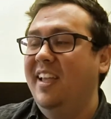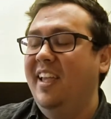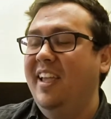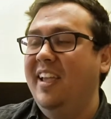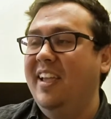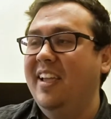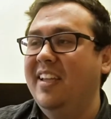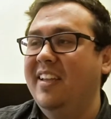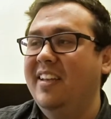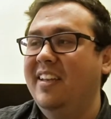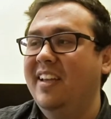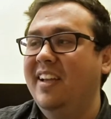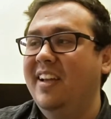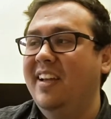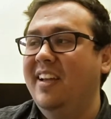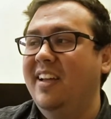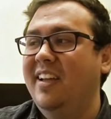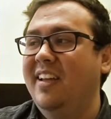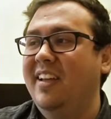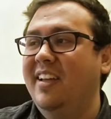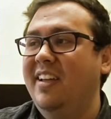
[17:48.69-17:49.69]
and
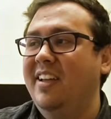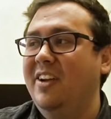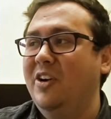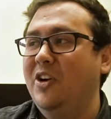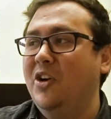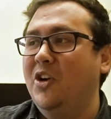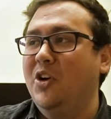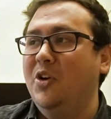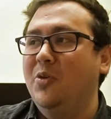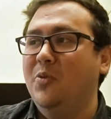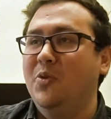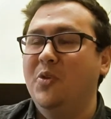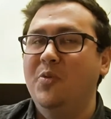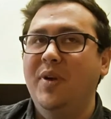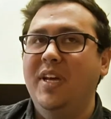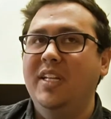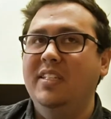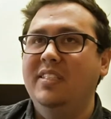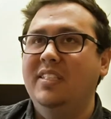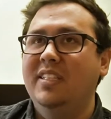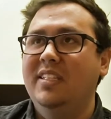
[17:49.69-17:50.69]
her
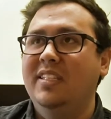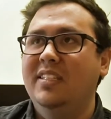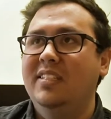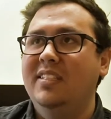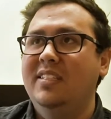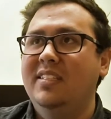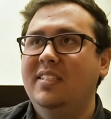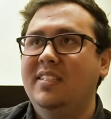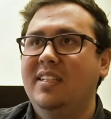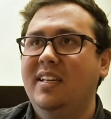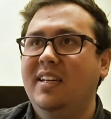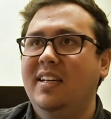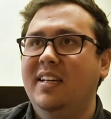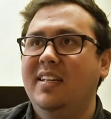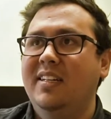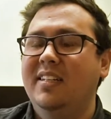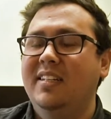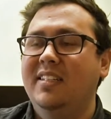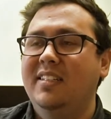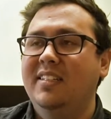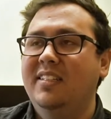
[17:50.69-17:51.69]
roommate didn't
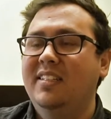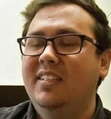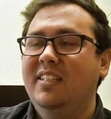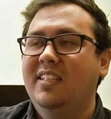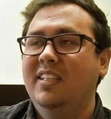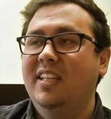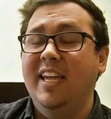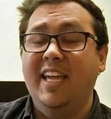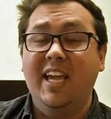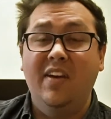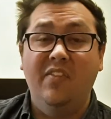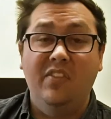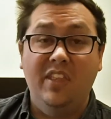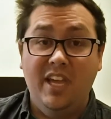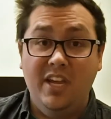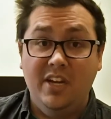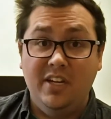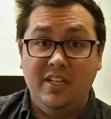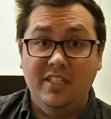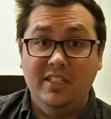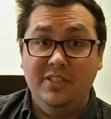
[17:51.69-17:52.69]
like having the
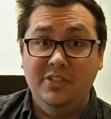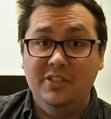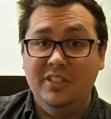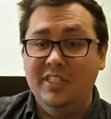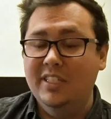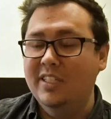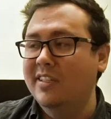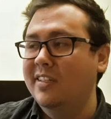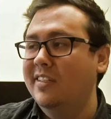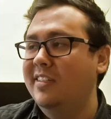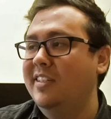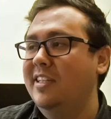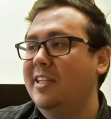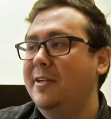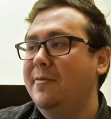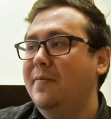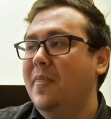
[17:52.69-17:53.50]
air conditioning on.